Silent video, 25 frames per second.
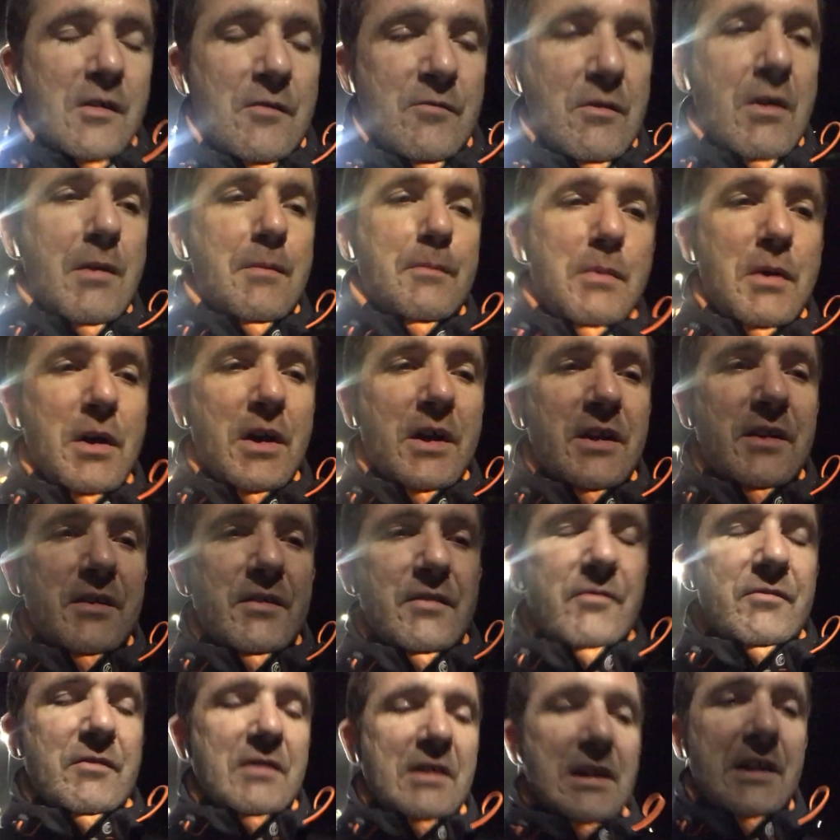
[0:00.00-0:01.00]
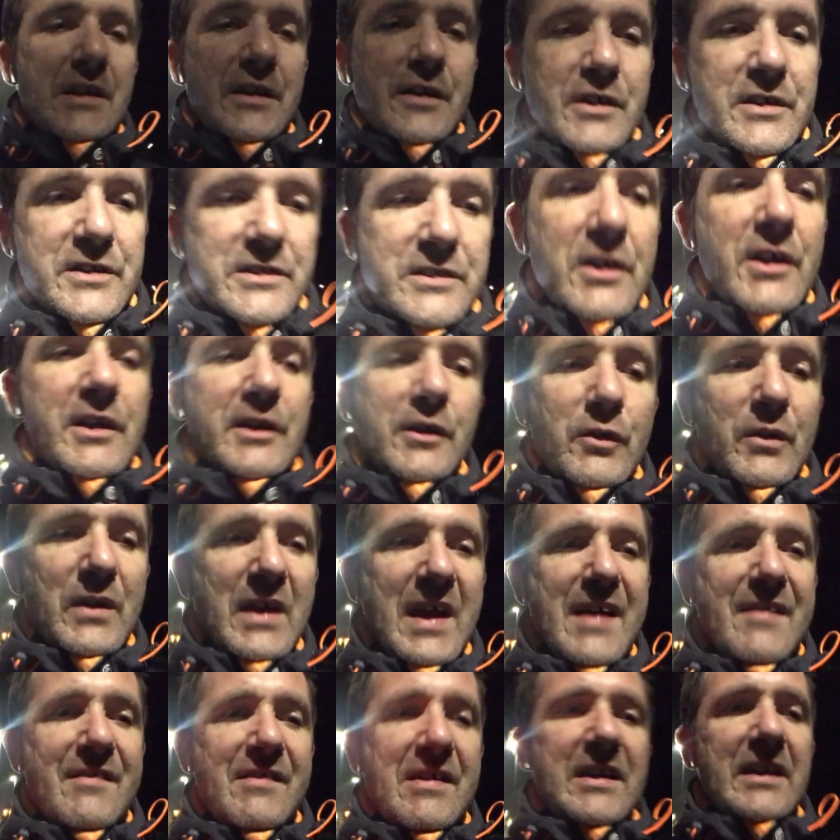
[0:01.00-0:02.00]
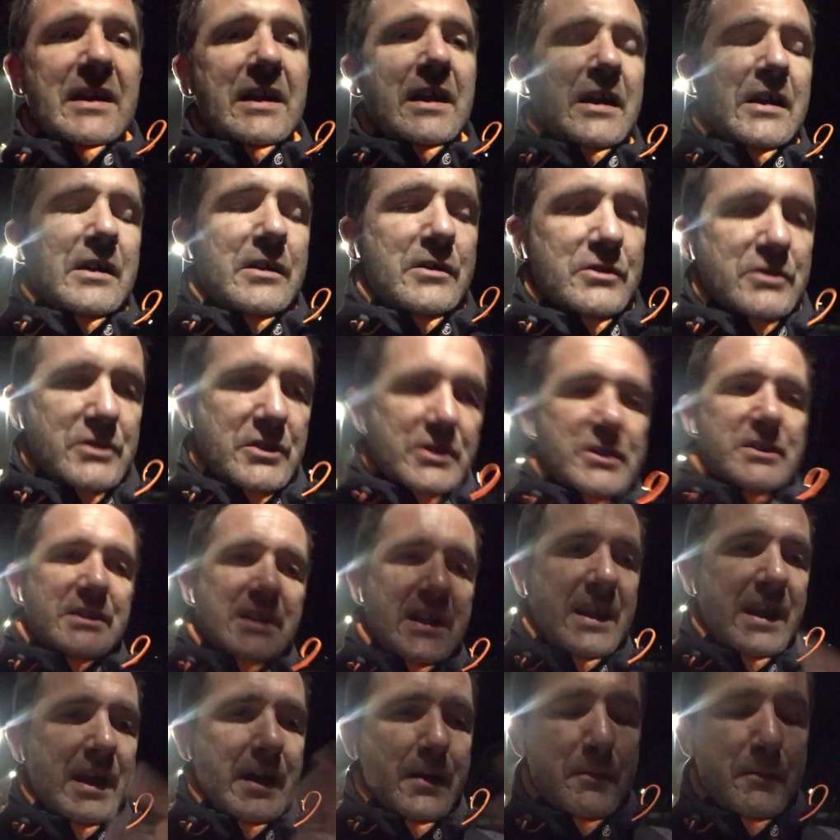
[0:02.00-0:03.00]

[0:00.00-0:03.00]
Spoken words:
run by a really nice guy called Eric, who just set it